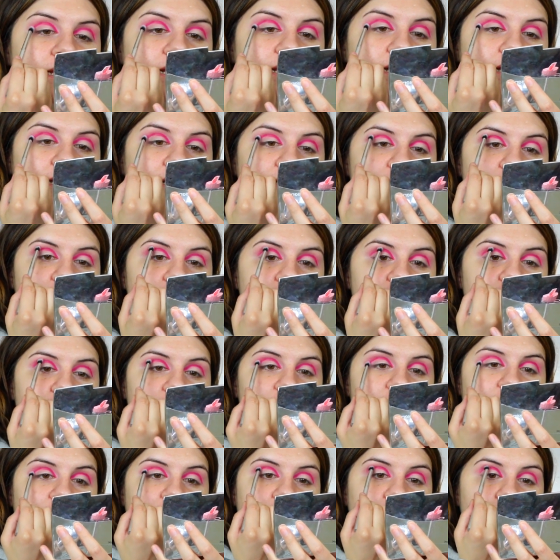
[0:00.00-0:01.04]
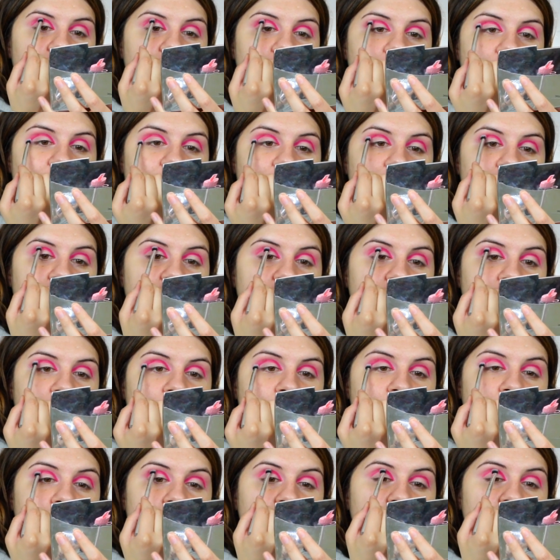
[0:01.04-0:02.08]
I kind of just want to like blend it
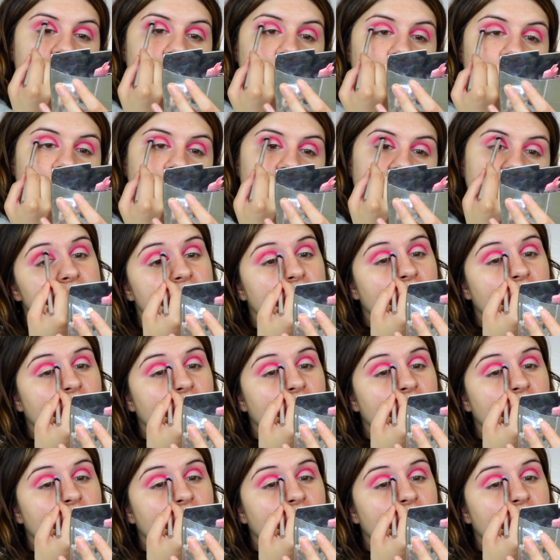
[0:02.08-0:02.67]
a little bit.